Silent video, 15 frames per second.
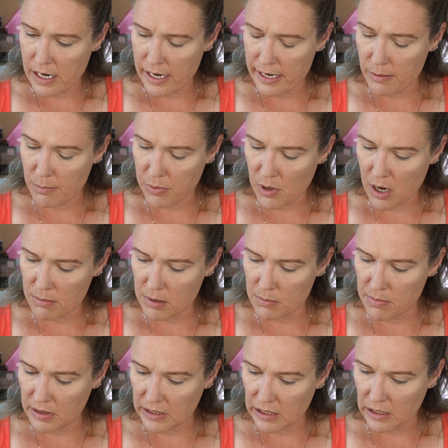I am
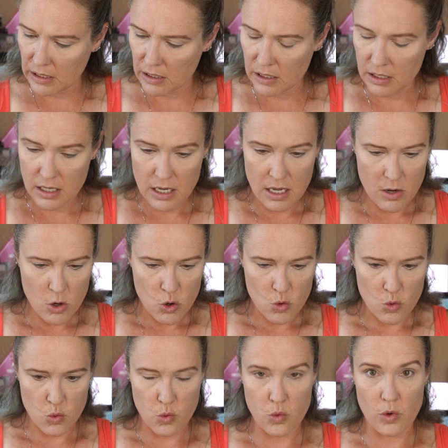probably
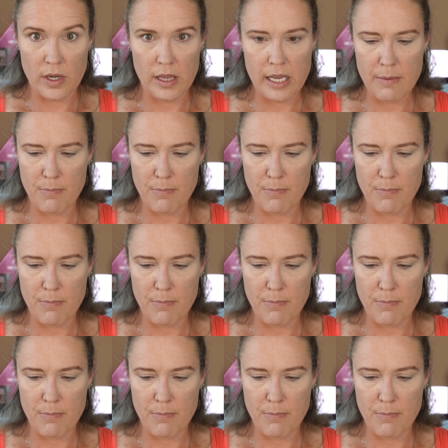really